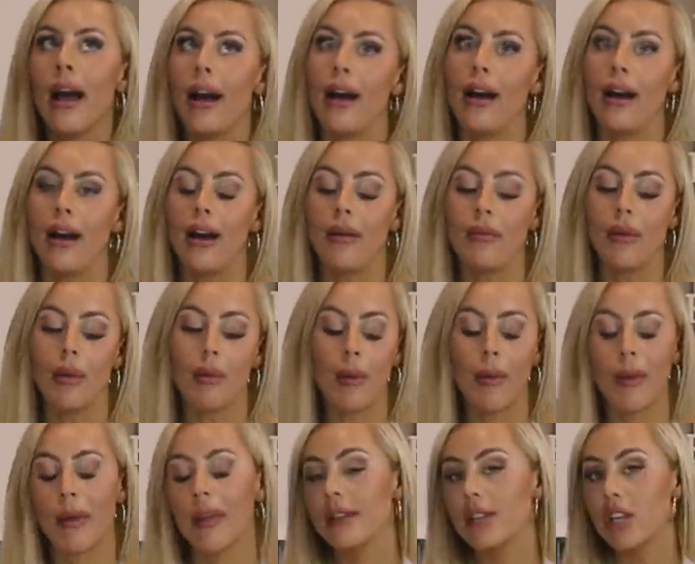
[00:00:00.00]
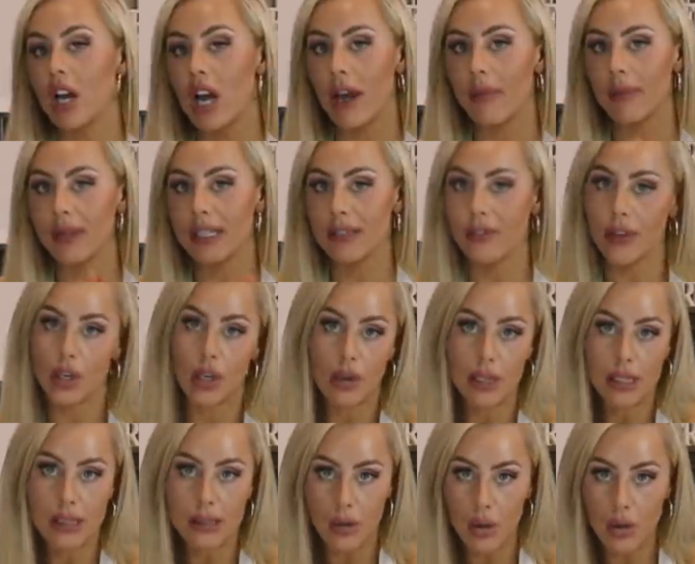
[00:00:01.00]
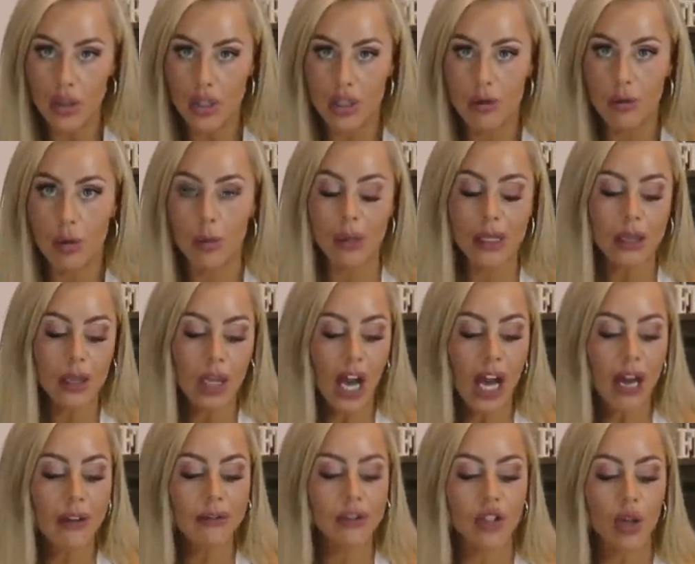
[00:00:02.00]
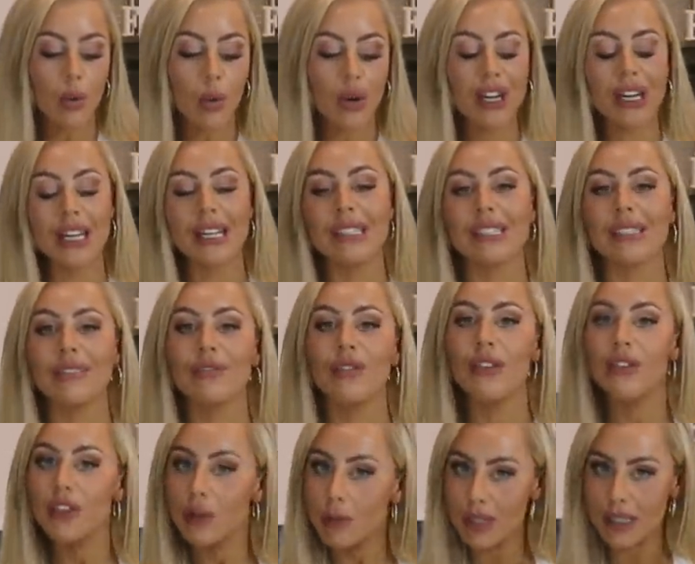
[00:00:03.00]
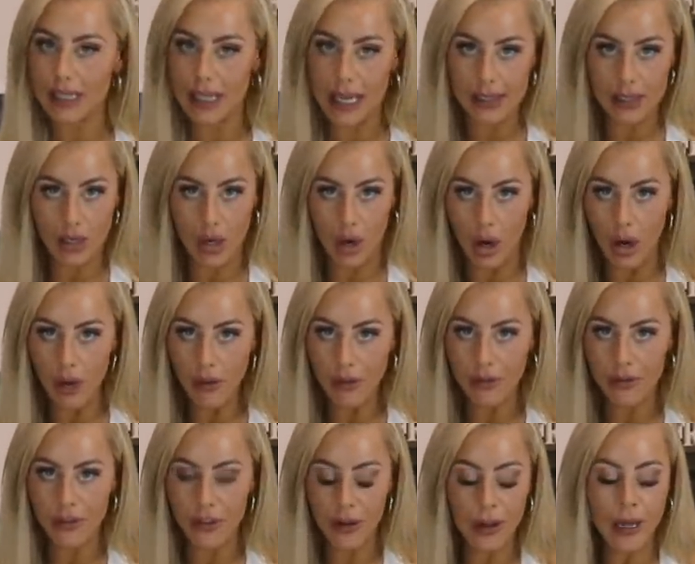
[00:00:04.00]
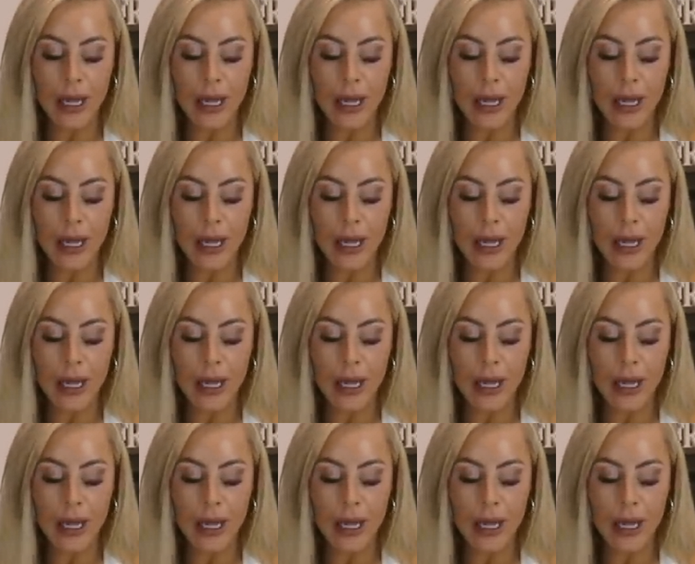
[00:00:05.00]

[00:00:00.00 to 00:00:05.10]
But by the time this video is launched, it will be live. So what it is 50% off